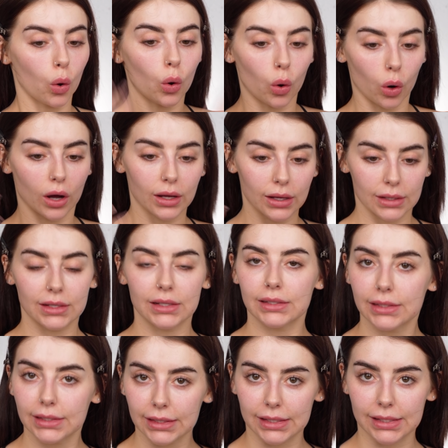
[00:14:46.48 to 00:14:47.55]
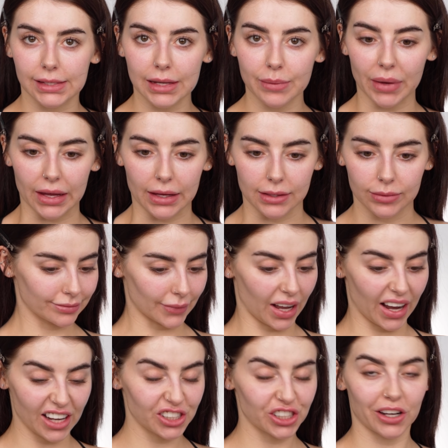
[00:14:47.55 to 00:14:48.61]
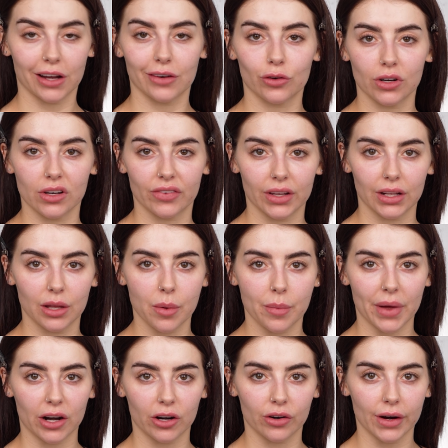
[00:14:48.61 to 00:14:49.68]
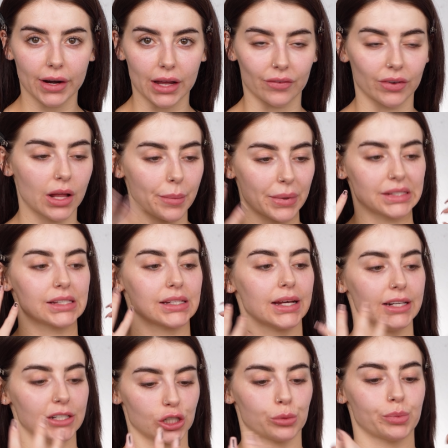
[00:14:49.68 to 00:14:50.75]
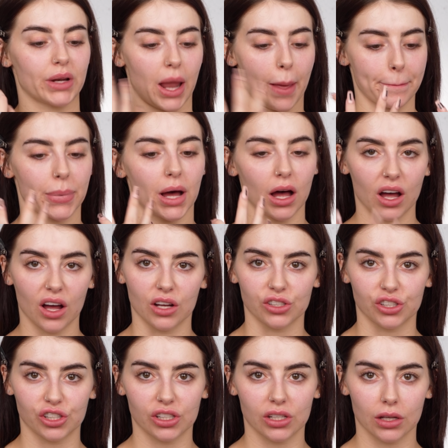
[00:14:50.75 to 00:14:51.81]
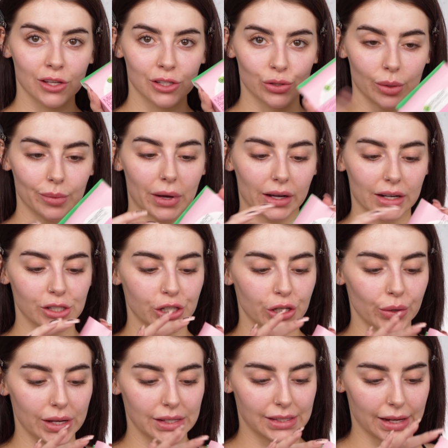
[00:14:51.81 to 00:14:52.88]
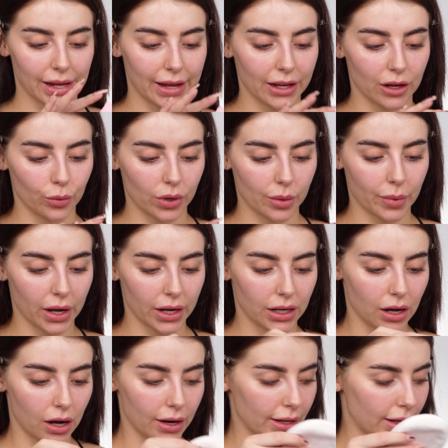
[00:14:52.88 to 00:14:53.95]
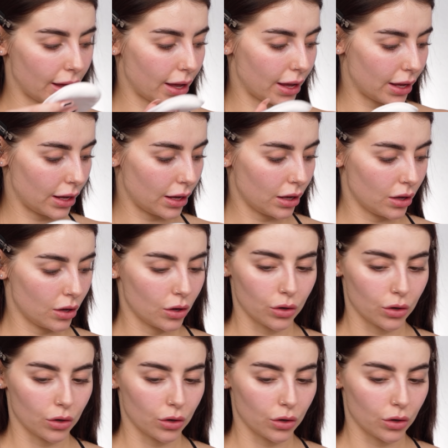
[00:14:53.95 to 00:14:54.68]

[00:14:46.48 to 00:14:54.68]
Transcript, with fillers: Whew, steamy. I actually kind of already feel a little bit better already. I feel like my skin has just been like purged. So what I'm not gonna do is take one of my Garnier